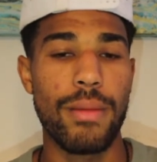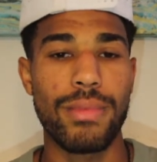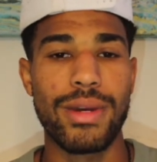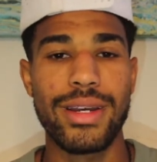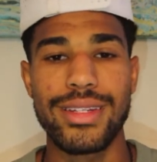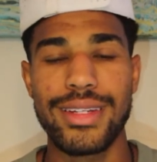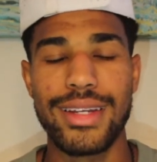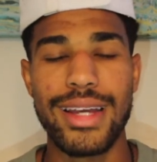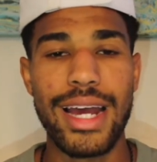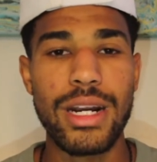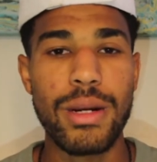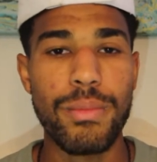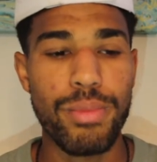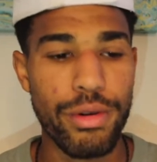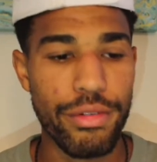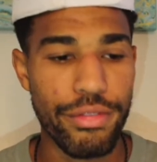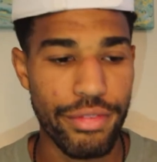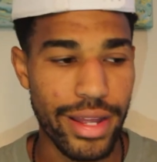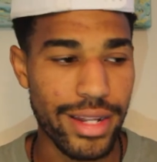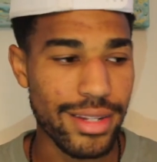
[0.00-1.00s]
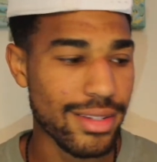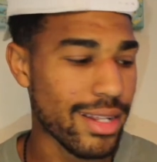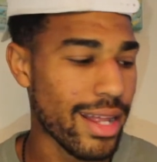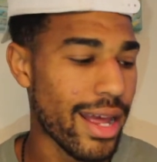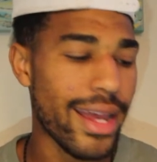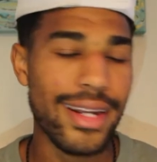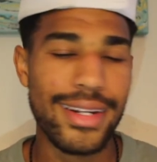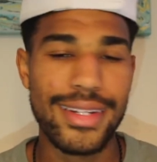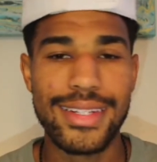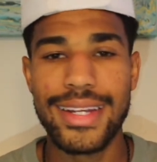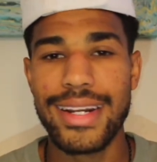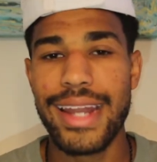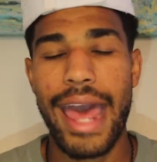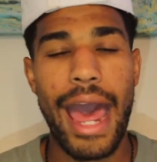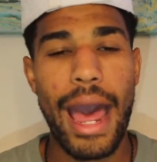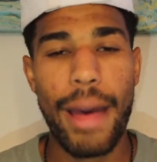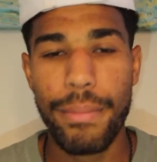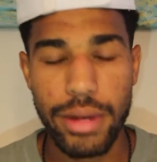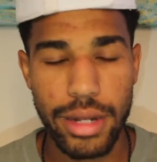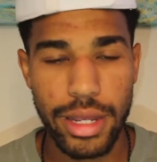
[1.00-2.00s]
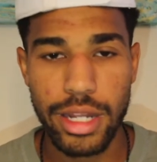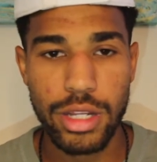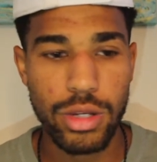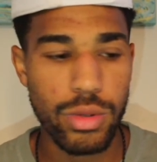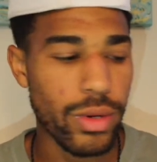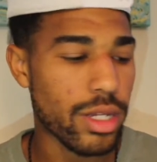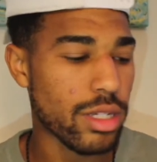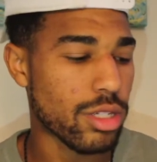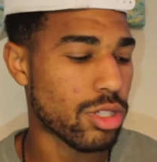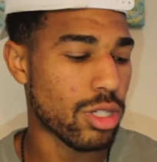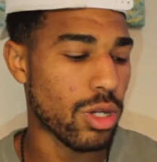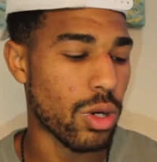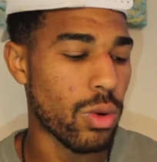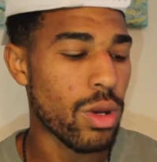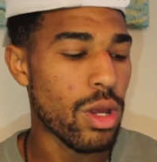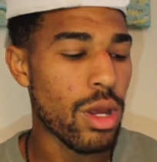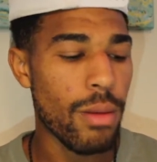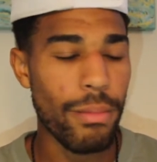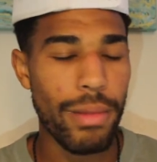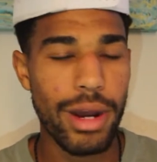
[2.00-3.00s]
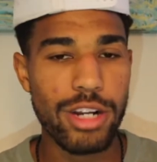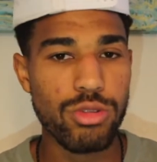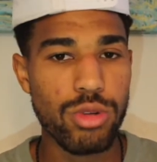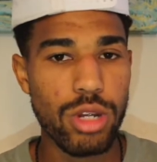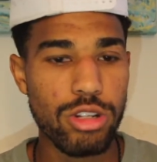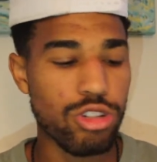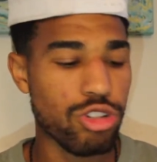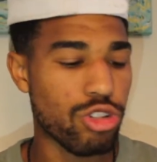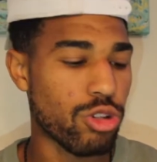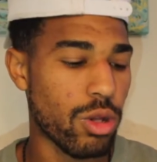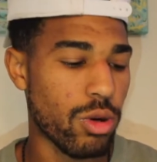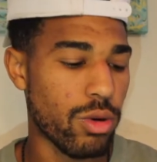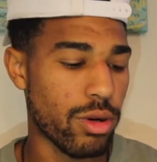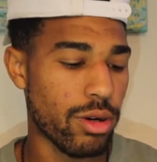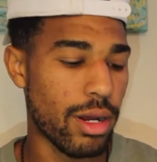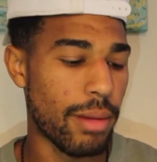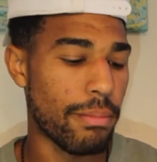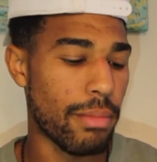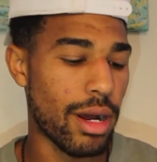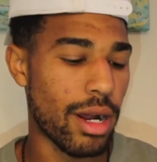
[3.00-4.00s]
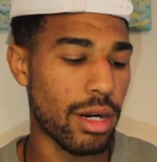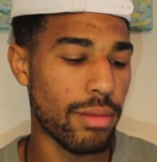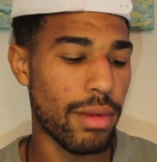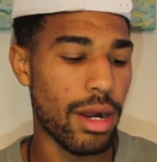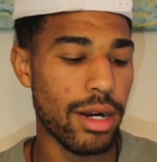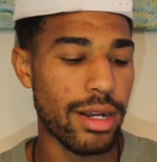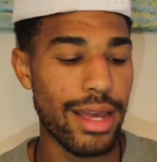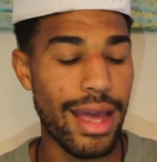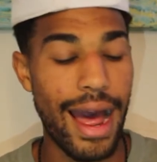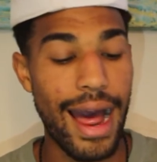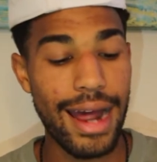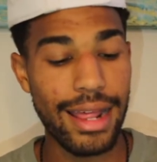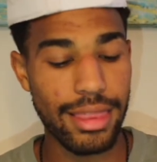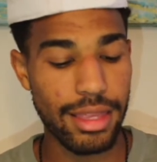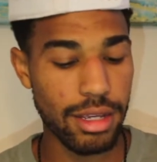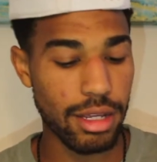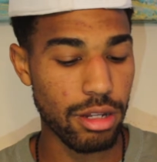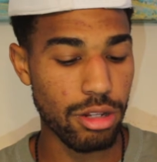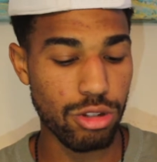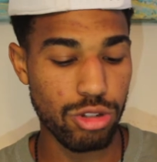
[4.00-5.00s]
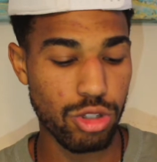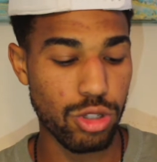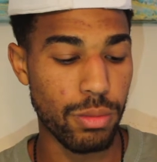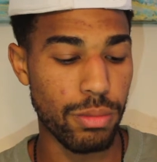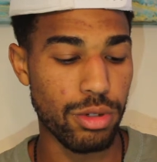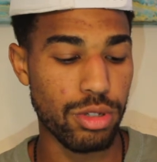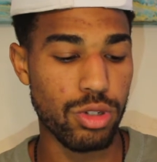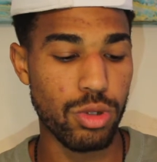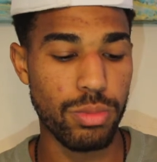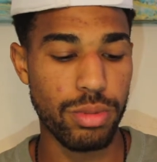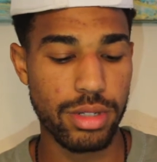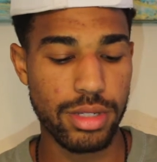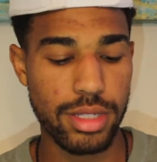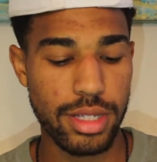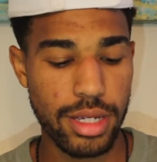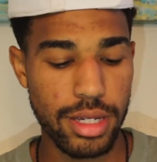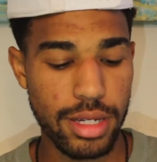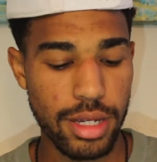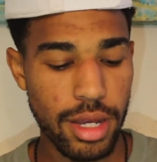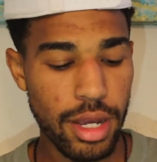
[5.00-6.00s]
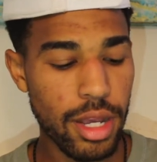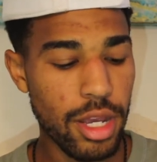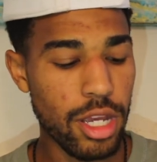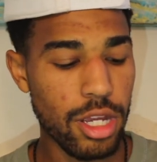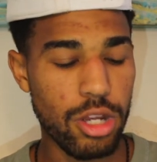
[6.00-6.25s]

because it kind of prevents that, and it's gonna happen anyways, so might as well just throw a gum bottom on it. I think it looks super sick.